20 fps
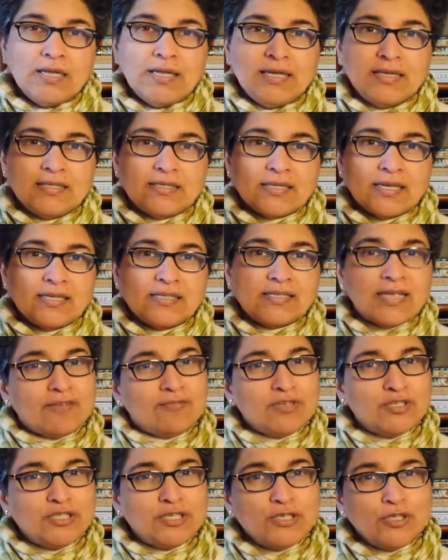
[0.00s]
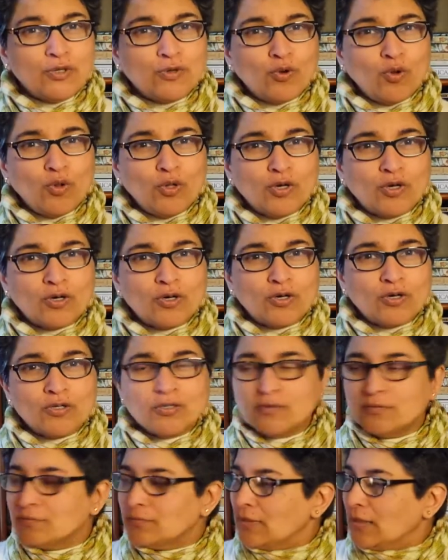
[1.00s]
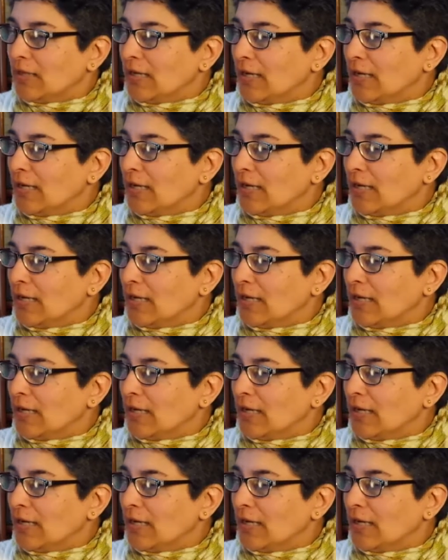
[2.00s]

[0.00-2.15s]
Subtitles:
It's a 17-year-old girl.